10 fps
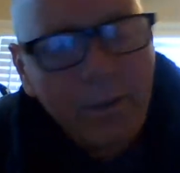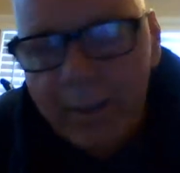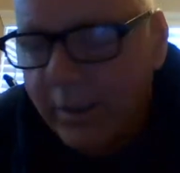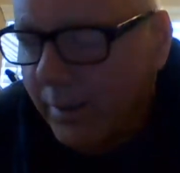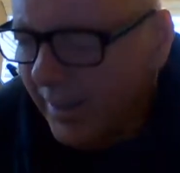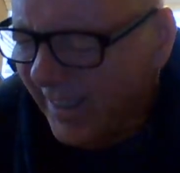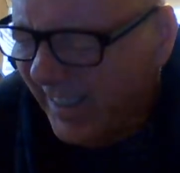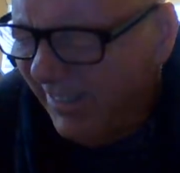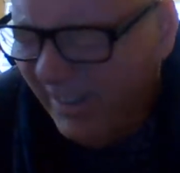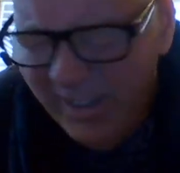look at
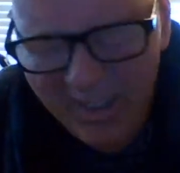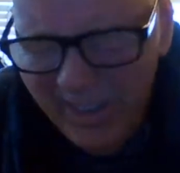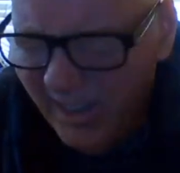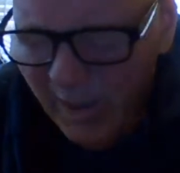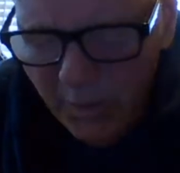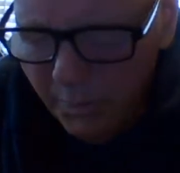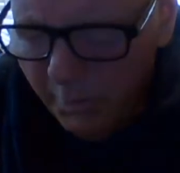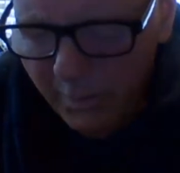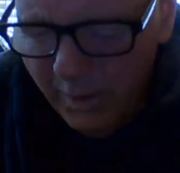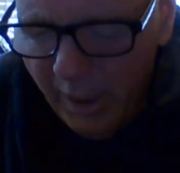even, you know,
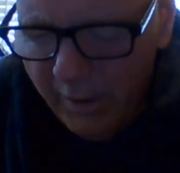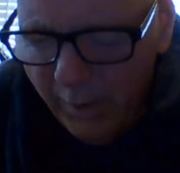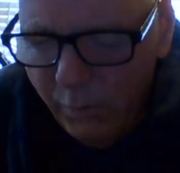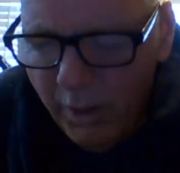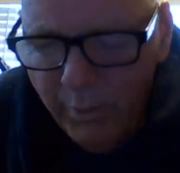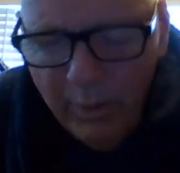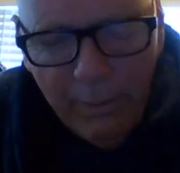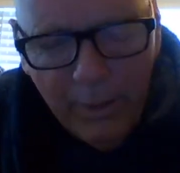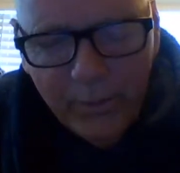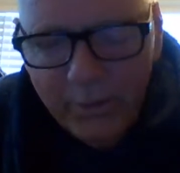that's why I
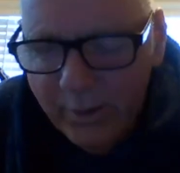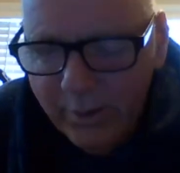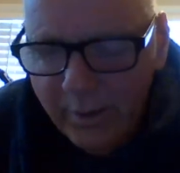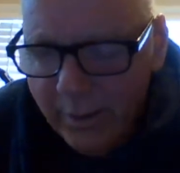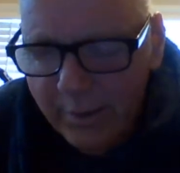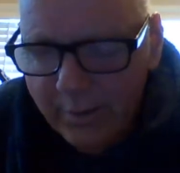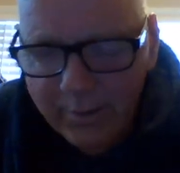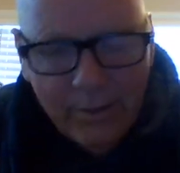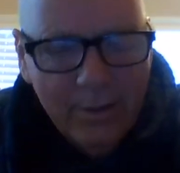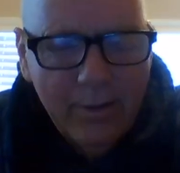repost this. A lot of the
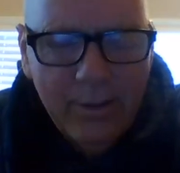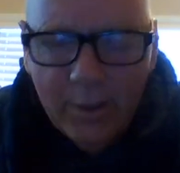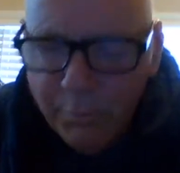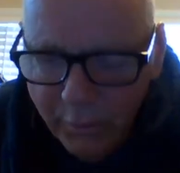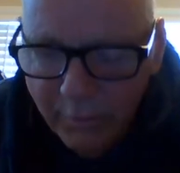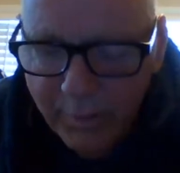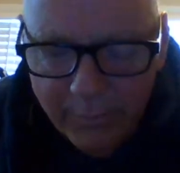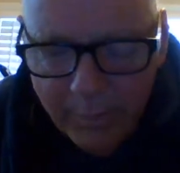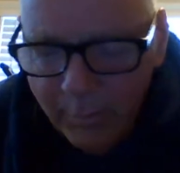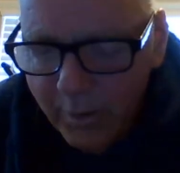statistics. Prove me
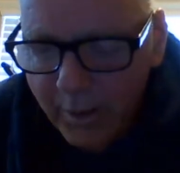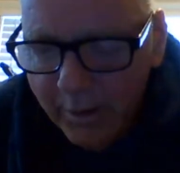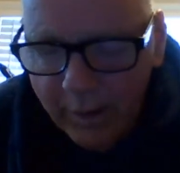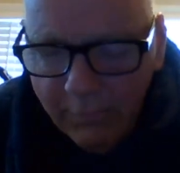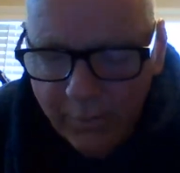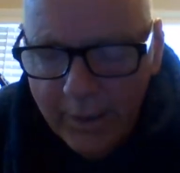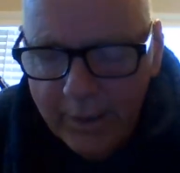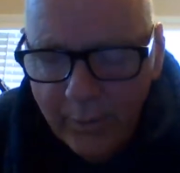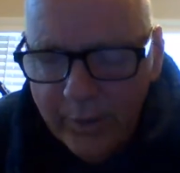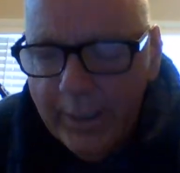if I'm wrong. That's
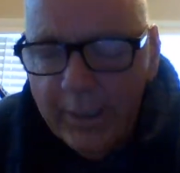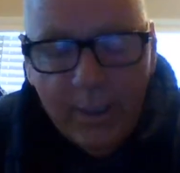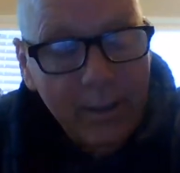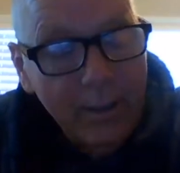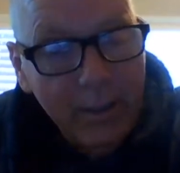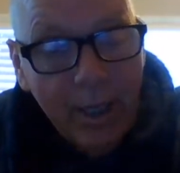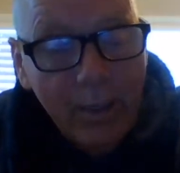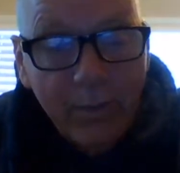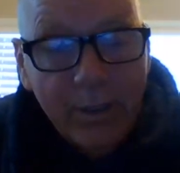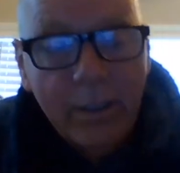fine. Great. I
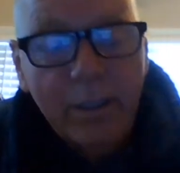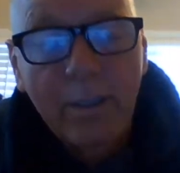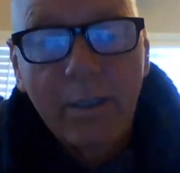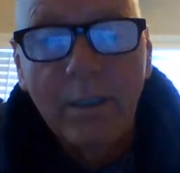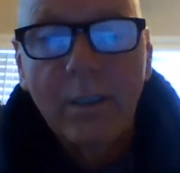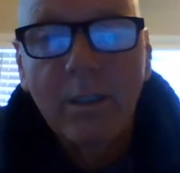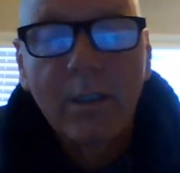don't think you can.